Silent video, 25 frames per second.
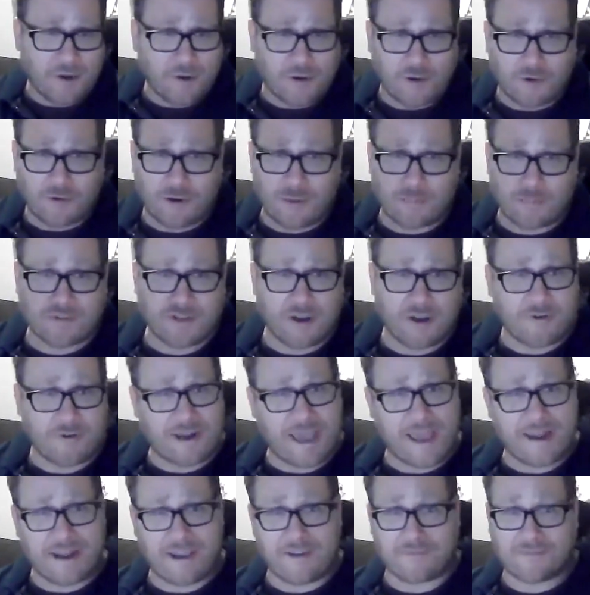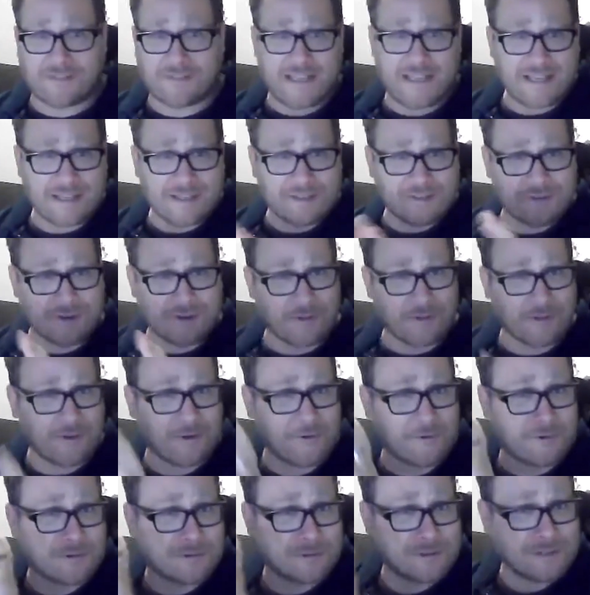crypto and NFTs,
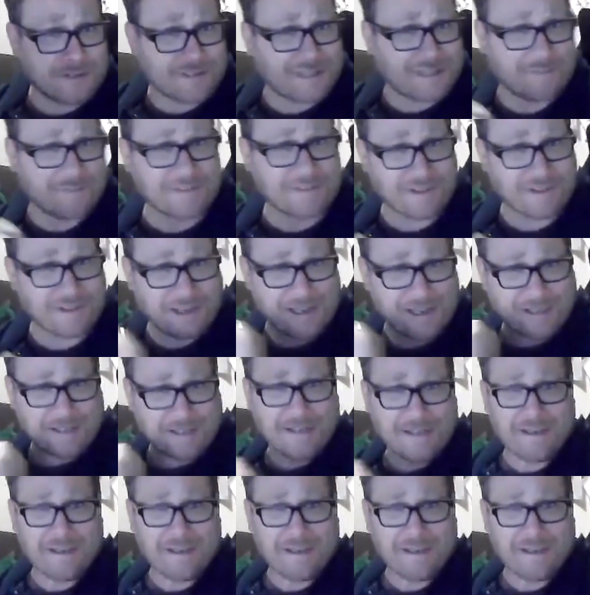although it seems like